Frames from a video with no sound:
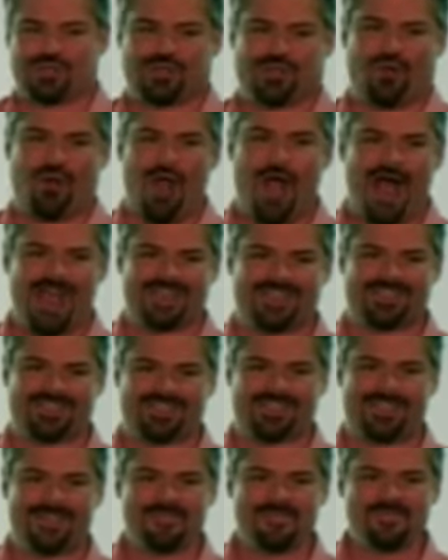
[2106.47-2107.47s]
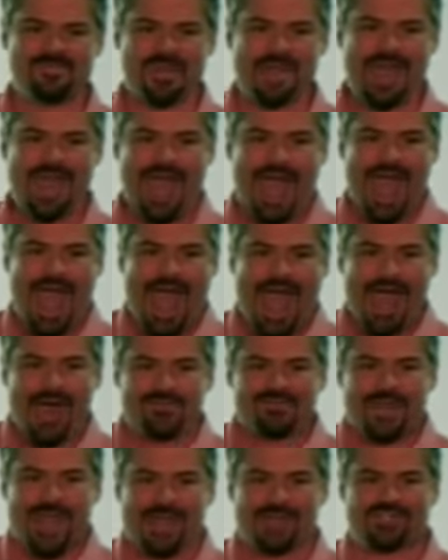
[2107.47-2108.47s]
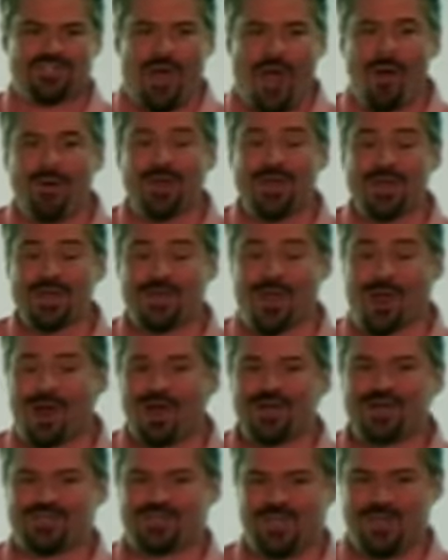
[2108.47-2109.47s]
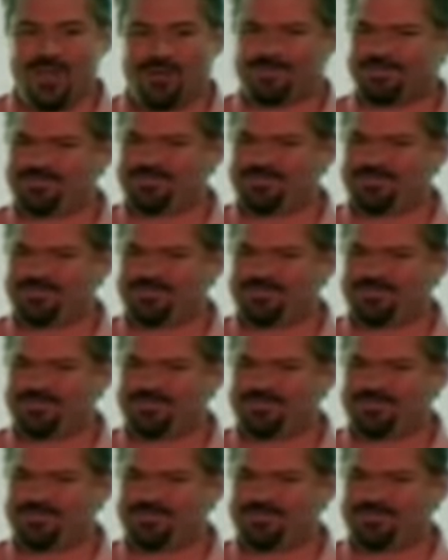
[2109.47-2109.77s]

Christ. And so I want to encourage you